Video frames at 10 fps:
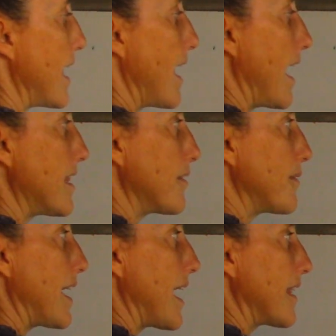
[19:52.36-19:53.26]
And then
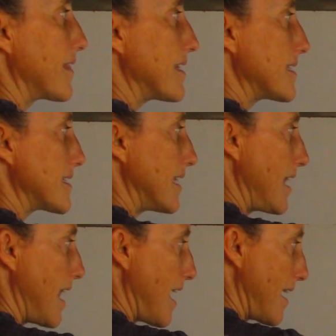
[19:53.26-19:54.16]
we add this
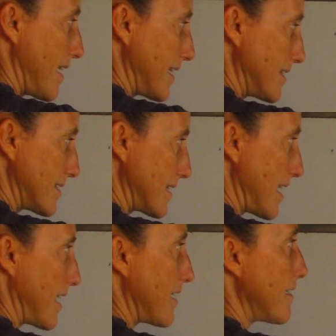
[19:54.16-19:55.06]
line
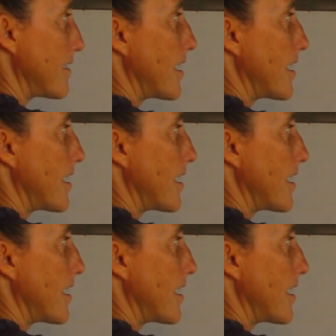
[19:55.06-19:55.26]
together.